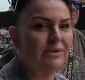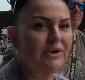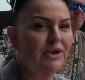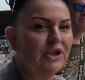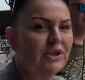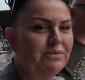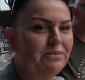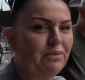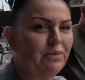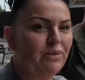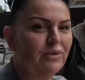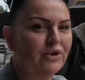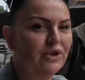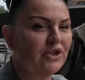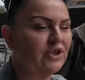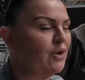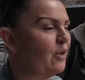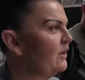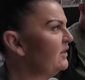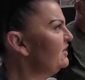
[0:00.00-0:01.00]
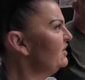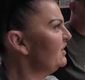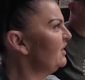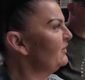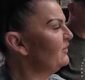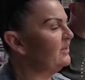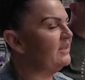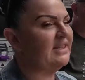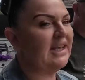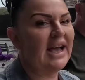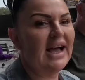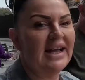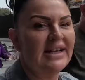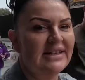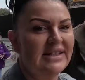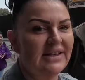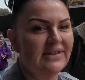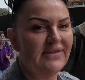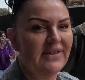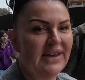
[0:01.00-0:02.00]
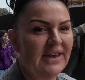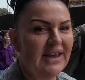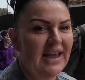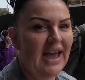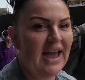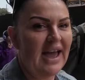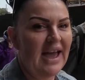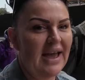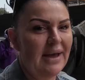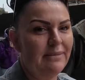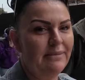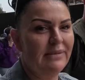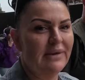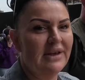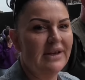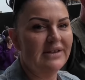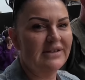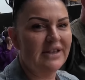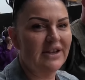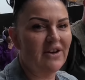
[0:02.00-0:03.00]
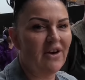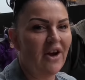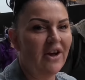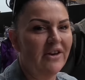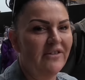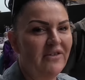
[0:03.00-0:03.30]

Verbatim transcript: we're just just going to the other side of the um, Sagrada